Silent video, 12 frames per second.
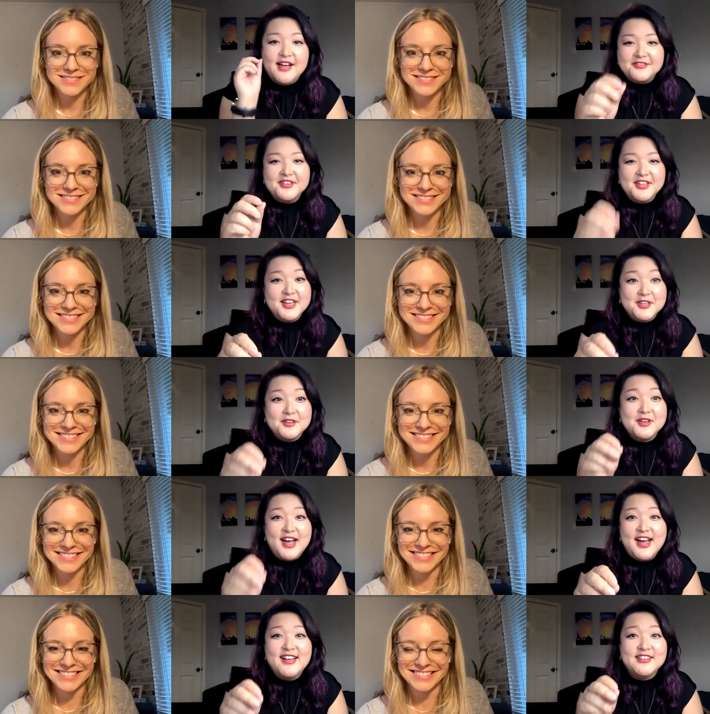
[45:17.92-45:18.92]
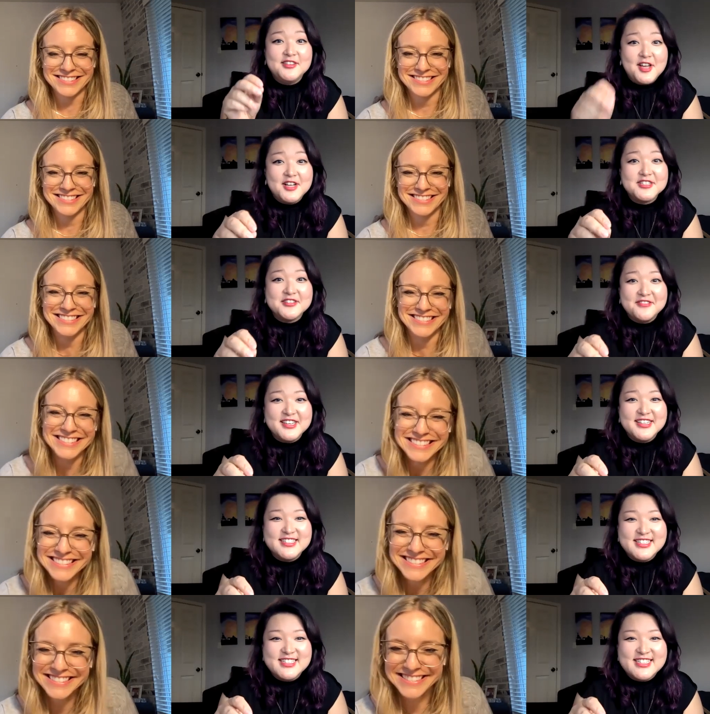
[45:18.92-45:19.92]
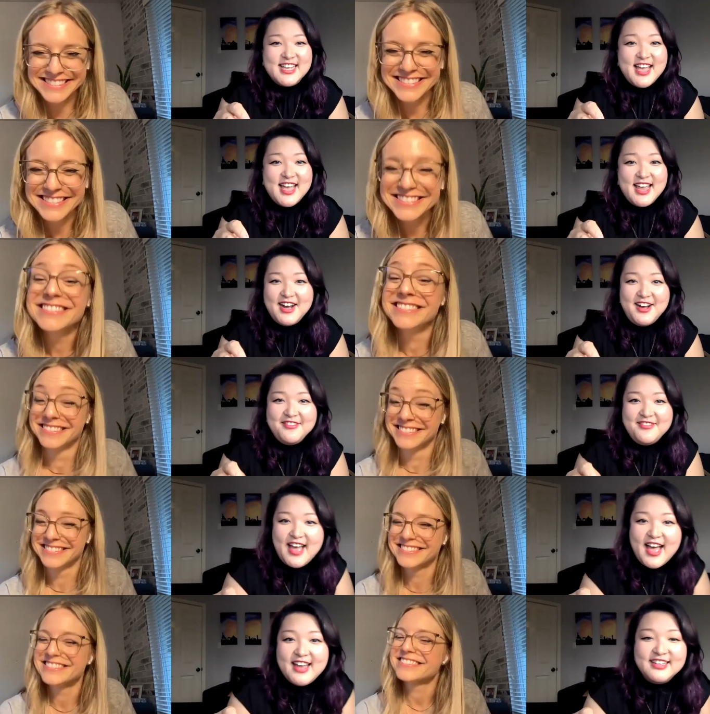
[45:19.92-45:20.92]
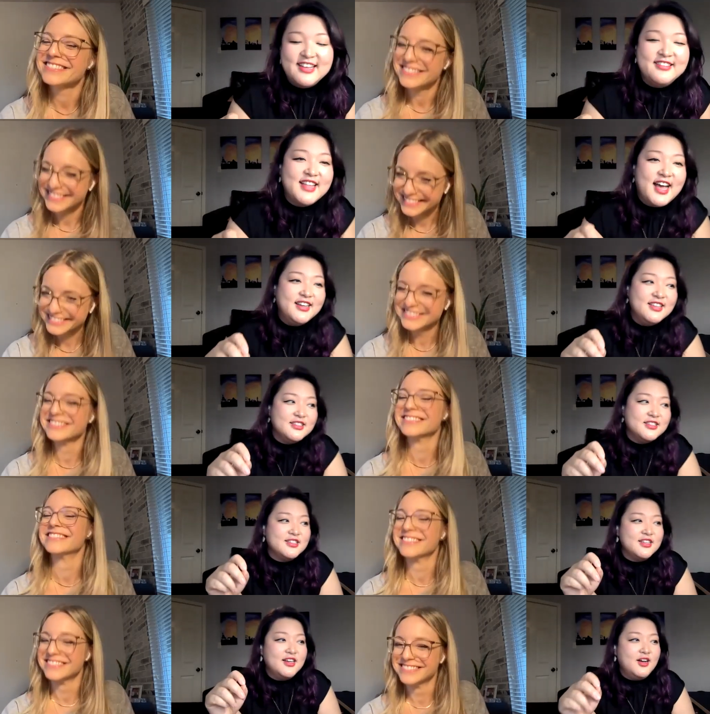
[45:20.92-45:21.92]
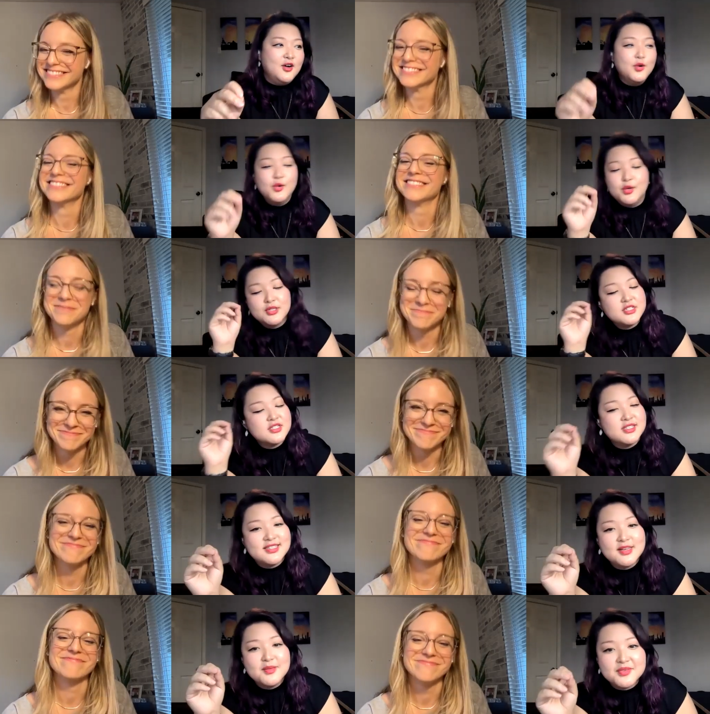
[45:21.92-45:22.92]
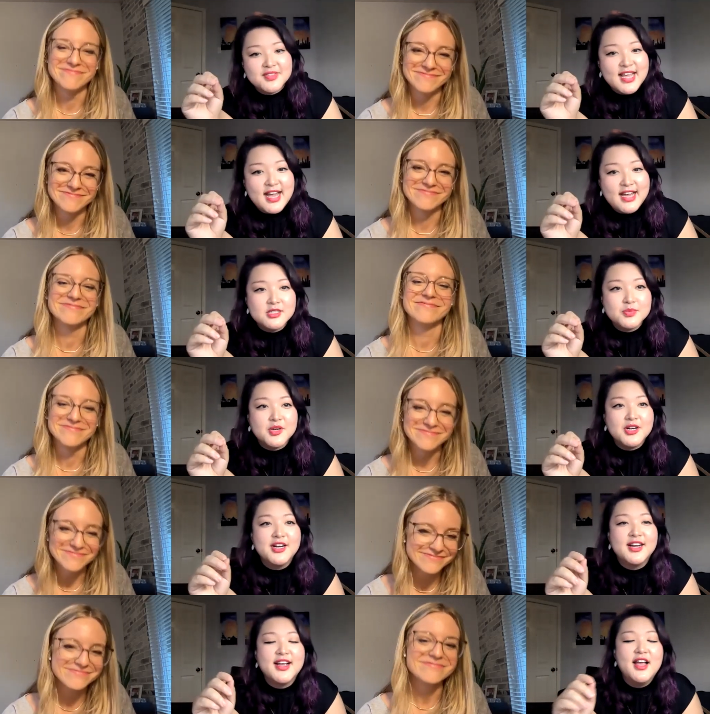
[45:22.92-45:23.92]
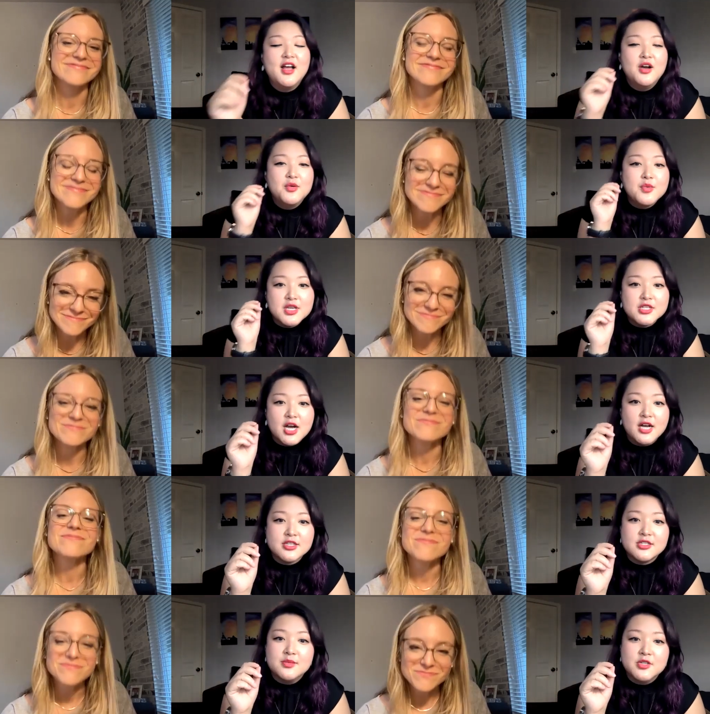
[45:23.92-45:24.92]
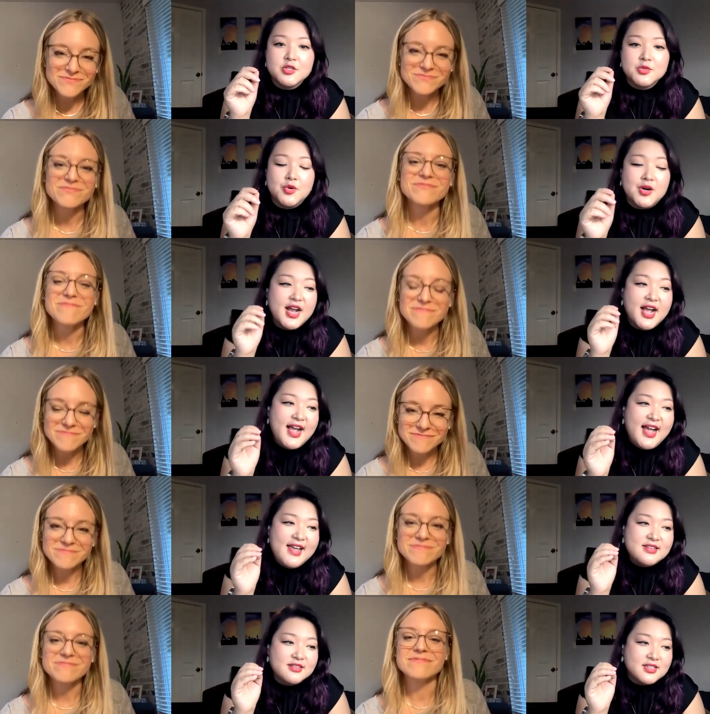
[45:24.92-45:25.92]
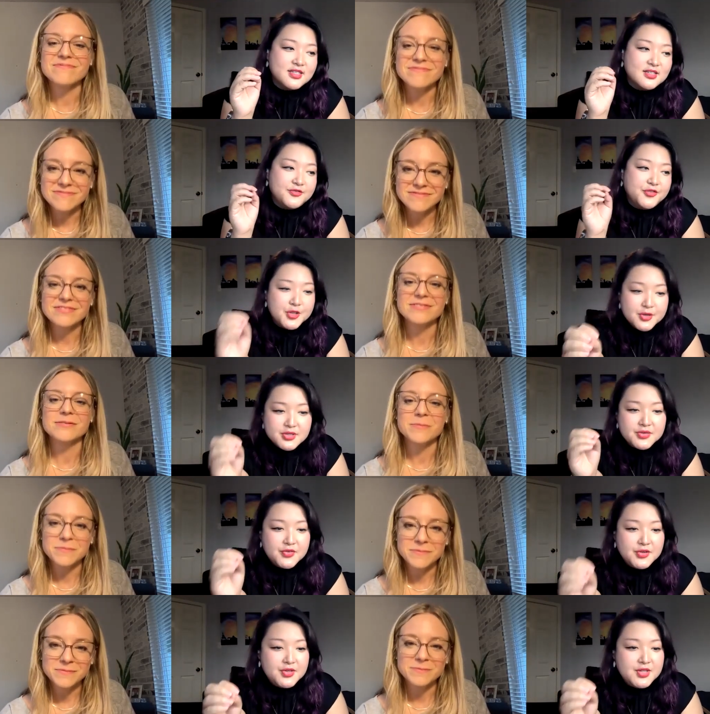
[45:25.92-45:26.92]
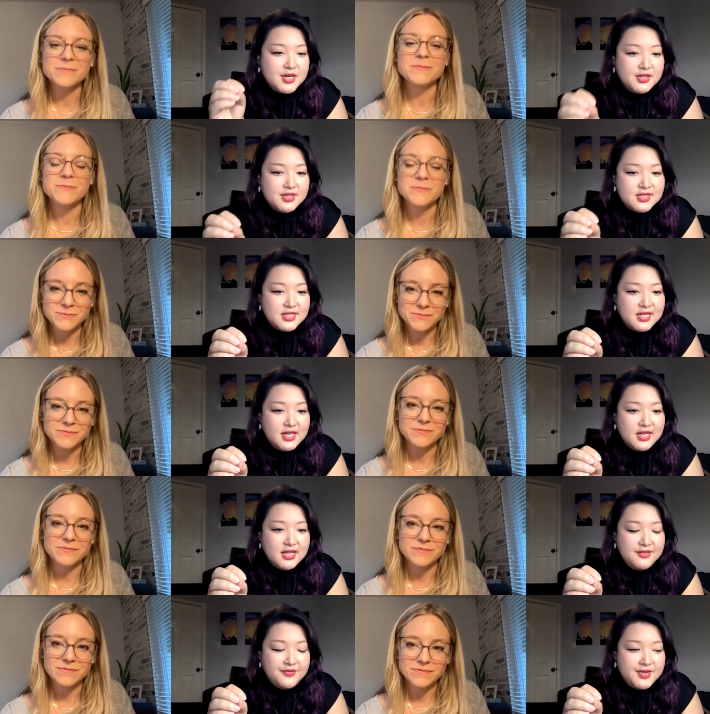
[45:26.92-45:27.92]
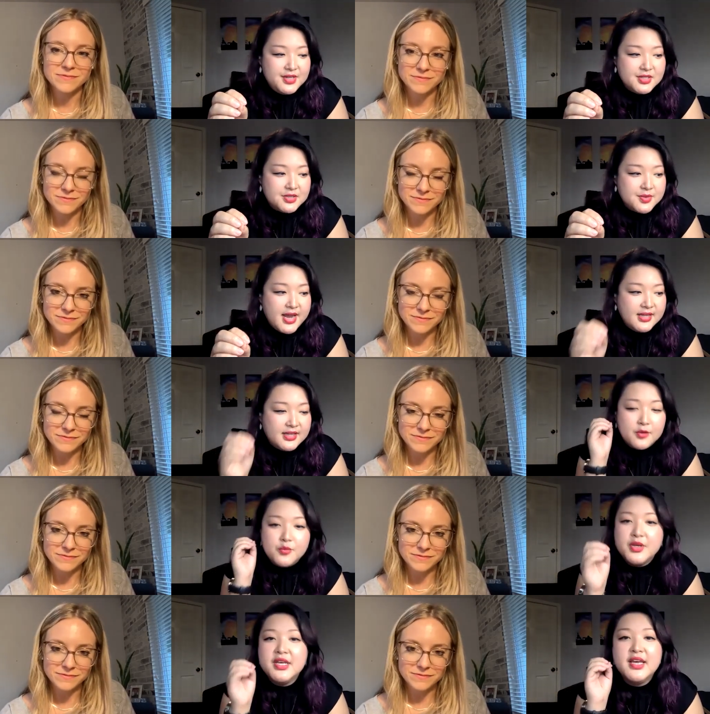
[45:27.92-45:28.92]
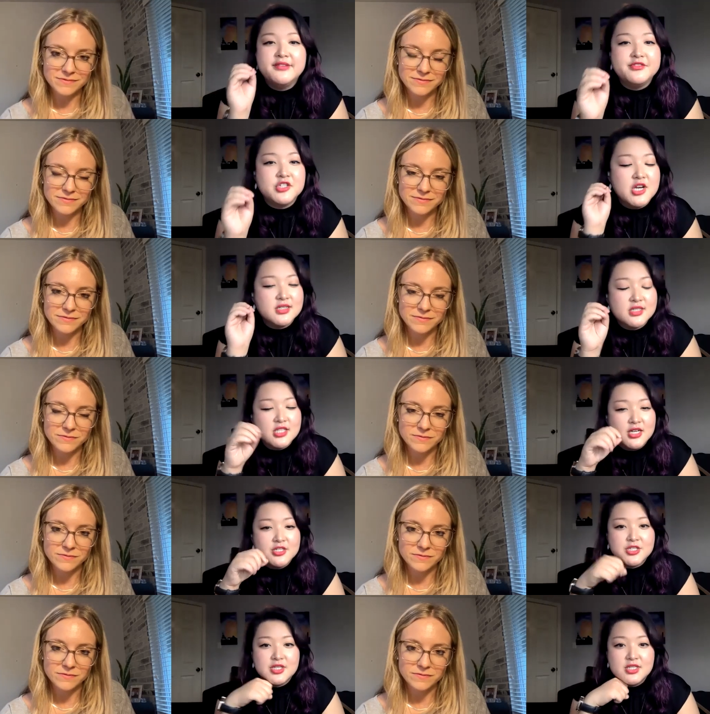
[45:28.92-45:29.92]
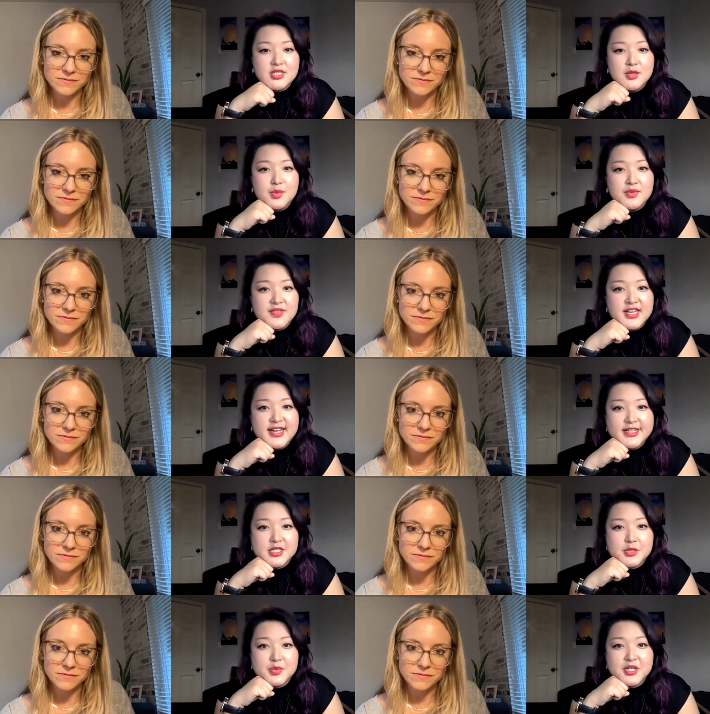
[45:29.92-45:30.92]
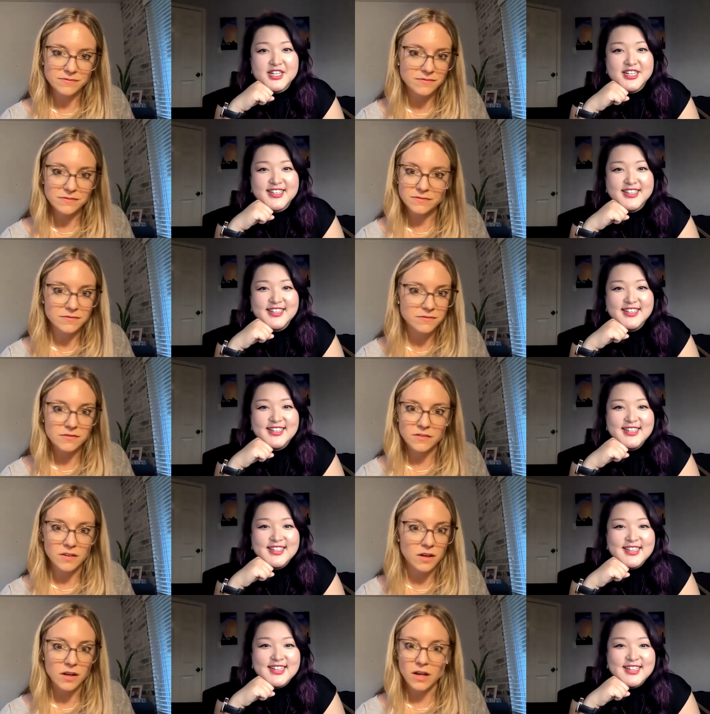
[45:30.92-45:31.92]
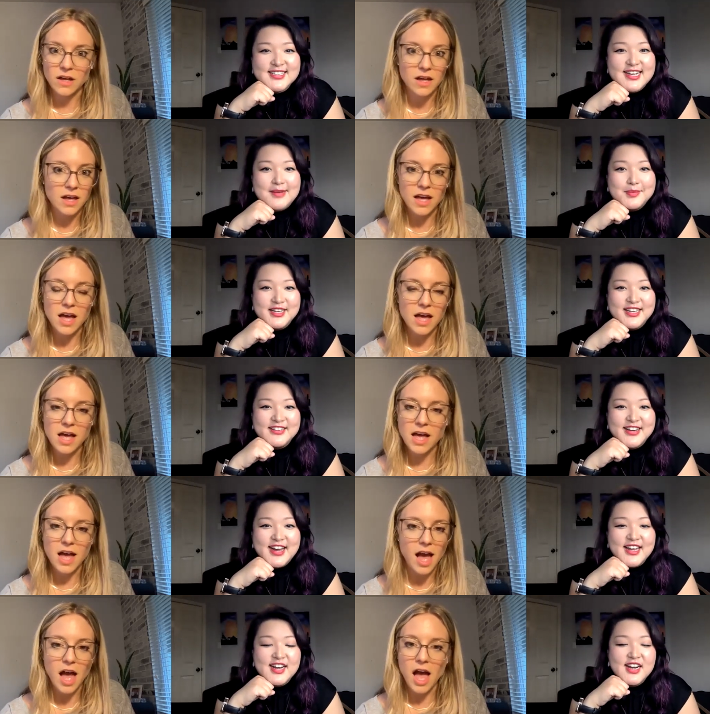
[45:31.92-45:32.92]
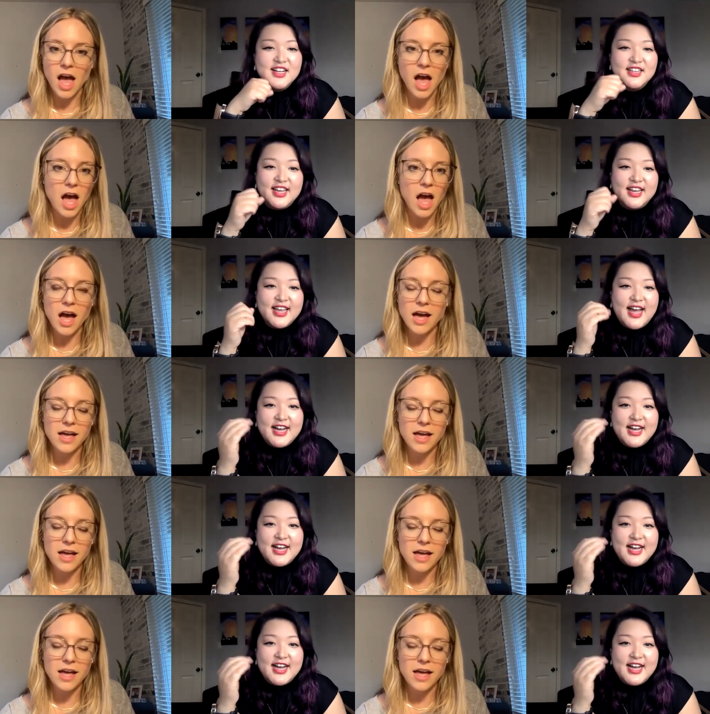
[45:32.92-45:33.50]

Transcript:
Speaker 1: I feel like you got lots of things to say on that. And that is, oh, just the tip of the iceberg. We could talk so much more. And for those of you that are listening in this, right, like we have just touched the tip of the iceberg that is happening, right? Like